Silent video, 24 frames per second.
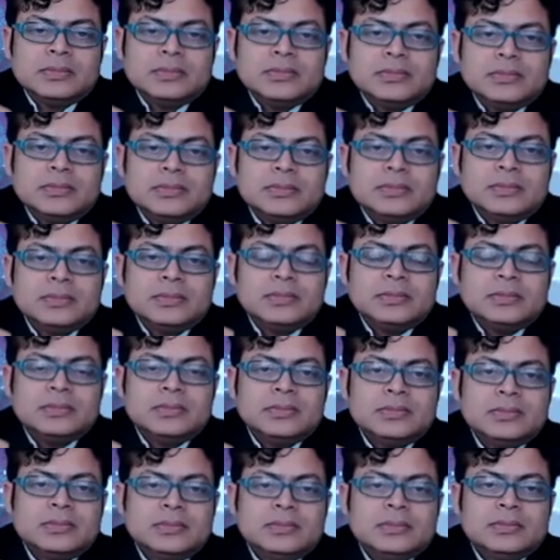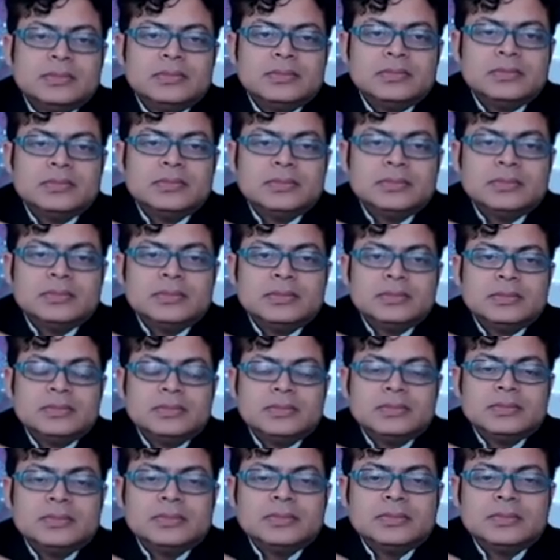
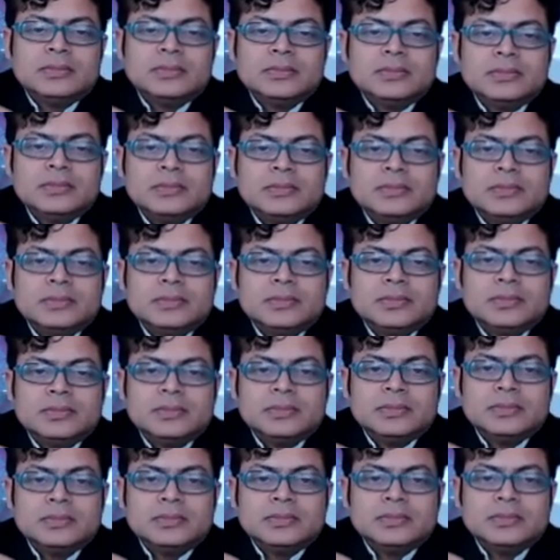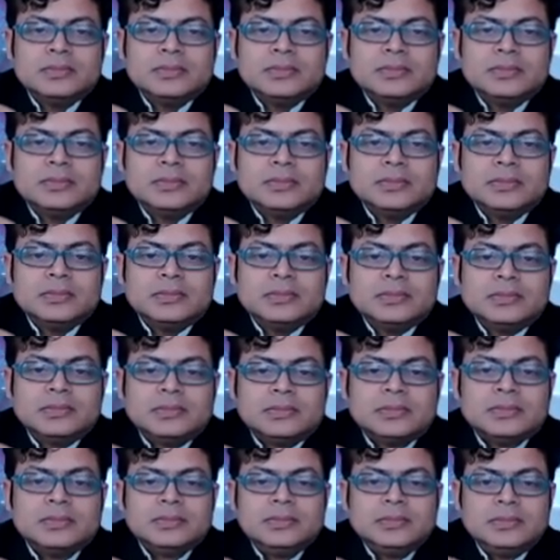
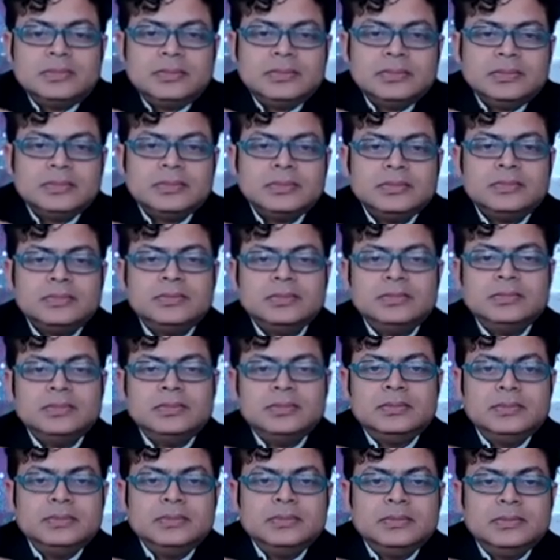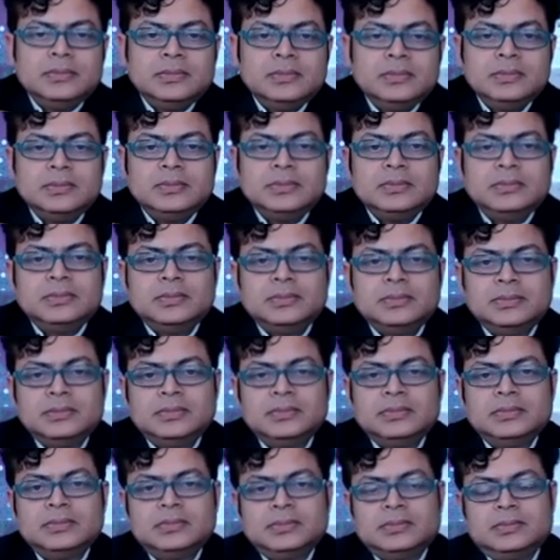
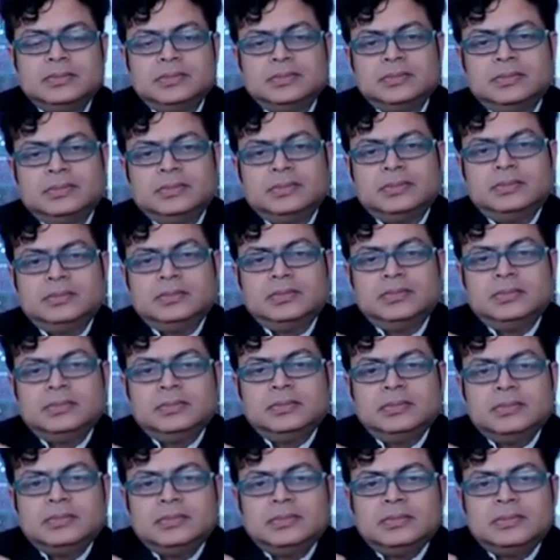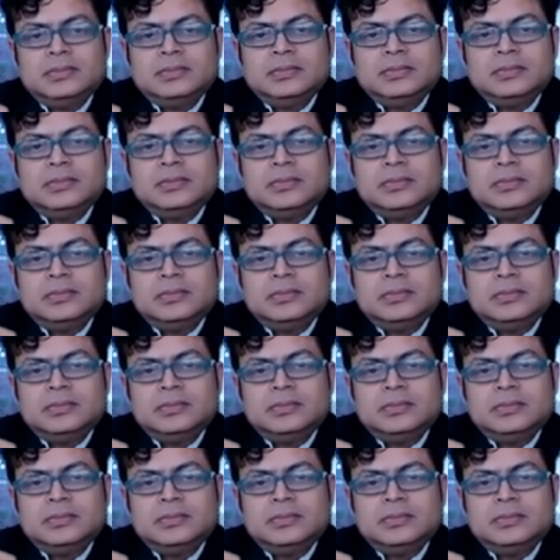(silent)